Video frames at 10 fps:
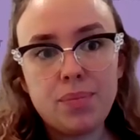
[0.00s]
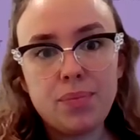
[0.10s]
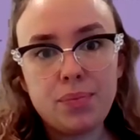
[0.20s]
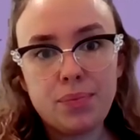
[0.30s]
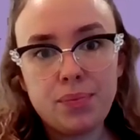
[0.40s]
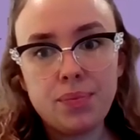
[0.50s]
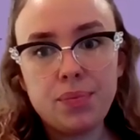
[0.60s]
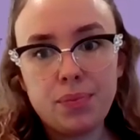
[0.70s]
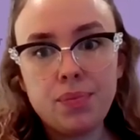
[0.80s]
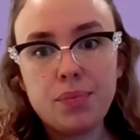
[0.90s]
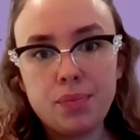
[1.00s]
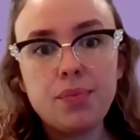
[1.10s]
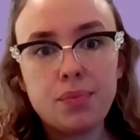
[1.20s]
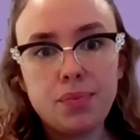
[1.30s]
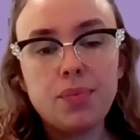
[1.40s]

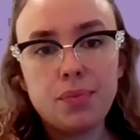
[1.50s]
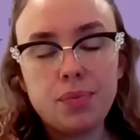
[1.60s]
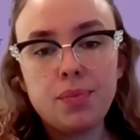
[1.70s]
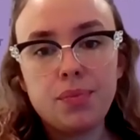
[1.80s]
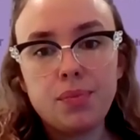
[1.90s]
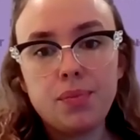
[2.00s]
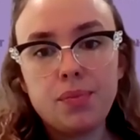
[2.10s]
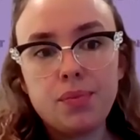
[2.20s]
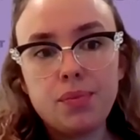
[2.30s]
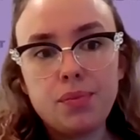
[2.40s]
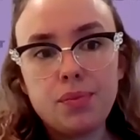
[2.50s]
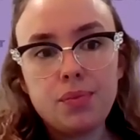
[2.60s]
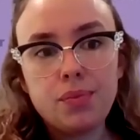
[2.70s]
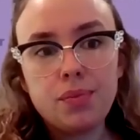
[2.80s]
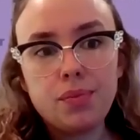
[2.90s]

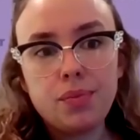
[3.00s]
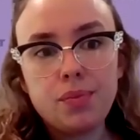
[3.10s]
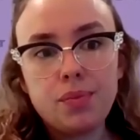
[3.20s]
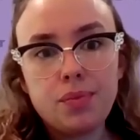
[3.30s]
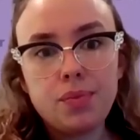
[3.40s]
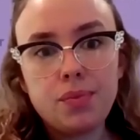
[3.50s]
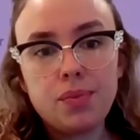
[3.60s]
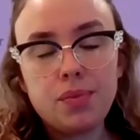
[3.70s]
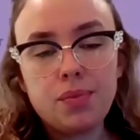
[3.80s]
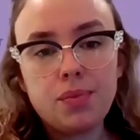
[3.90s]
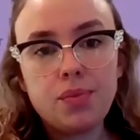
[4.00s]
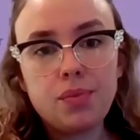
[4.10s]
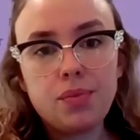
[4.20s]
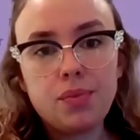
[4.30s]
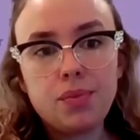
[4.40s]

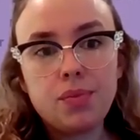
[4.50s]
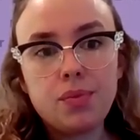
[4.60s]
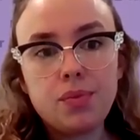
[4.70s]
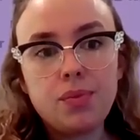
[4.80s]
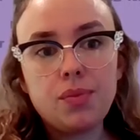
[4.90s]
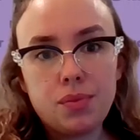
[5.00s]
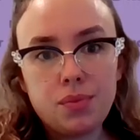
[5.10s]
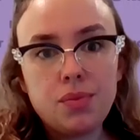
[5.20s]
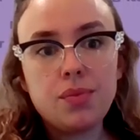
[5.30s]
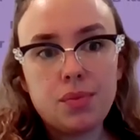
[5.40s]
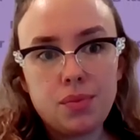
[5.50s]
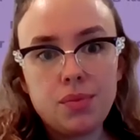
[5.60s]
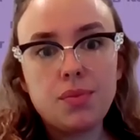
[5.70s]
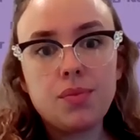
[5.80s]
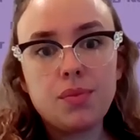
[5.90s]

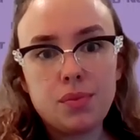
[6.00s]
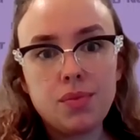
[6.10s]
This person isn't speaking.